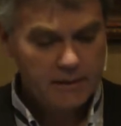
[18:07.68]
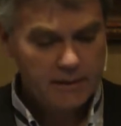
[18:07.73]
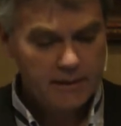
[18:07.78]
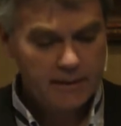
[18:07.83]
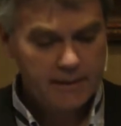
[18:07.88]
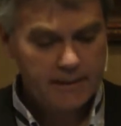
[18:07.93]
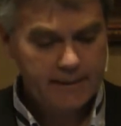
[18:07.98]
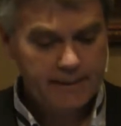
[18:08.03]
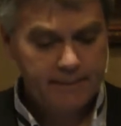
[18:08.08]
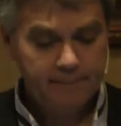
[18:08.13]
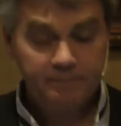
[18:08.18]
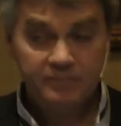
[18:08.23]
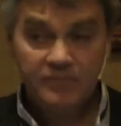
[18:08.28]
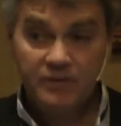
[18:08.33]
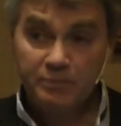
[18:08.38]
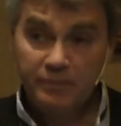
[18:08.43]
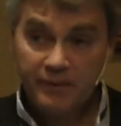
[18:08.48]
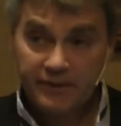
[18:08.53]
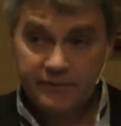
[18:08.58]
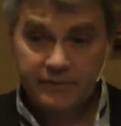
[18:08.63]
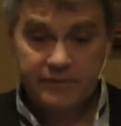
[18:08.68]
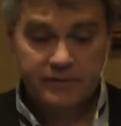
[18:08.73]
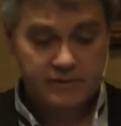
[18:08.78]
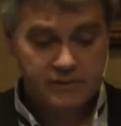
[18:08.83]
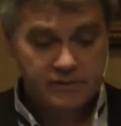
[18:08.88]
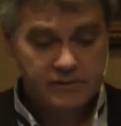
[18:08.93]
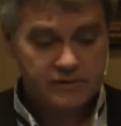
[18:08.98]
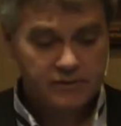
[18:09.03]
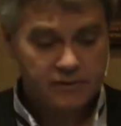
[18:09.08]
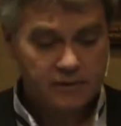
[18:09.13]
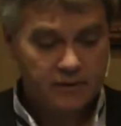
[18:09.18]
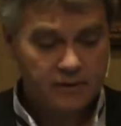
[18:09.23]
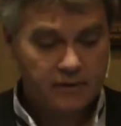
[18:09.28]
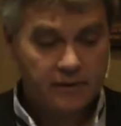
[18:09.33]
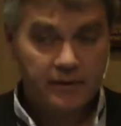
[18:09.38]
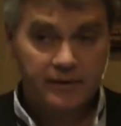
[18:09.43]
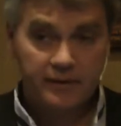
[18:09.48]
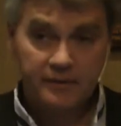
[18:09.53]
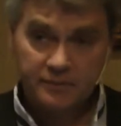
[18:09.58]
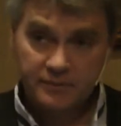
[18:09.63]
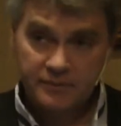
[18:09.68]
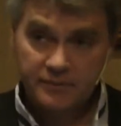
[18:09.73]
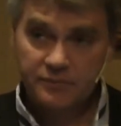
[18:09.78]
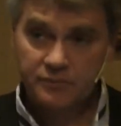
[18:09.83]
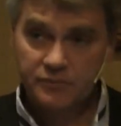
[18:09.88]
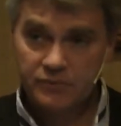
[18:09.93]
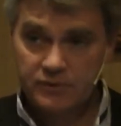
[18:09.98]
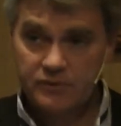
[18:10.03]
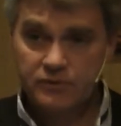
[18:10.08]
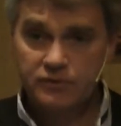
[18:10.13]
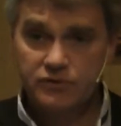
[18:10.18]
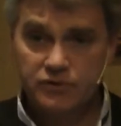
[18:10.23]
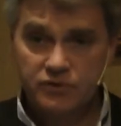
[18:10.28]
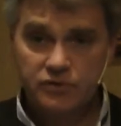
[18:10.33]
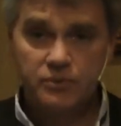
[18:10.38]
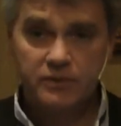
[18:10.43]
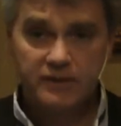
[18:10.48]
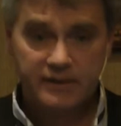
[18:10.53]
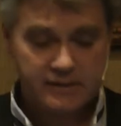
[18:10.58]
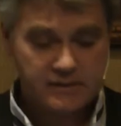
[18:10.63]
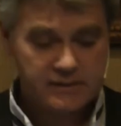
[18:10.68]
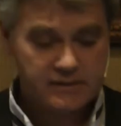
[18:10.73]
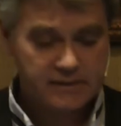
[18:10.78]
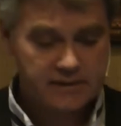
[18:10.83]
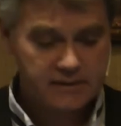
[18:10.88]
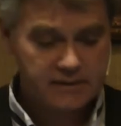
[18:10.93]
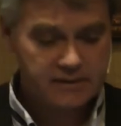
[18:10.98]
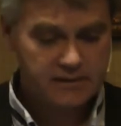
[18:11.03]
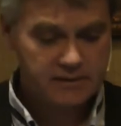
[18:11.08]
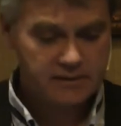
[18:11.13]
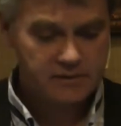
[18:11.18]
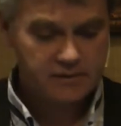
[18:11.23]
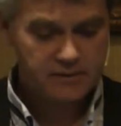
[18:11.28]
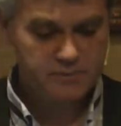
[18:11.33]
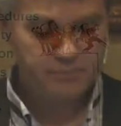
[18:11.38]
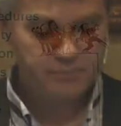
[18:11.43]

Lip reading: The barriers are just what I said, that the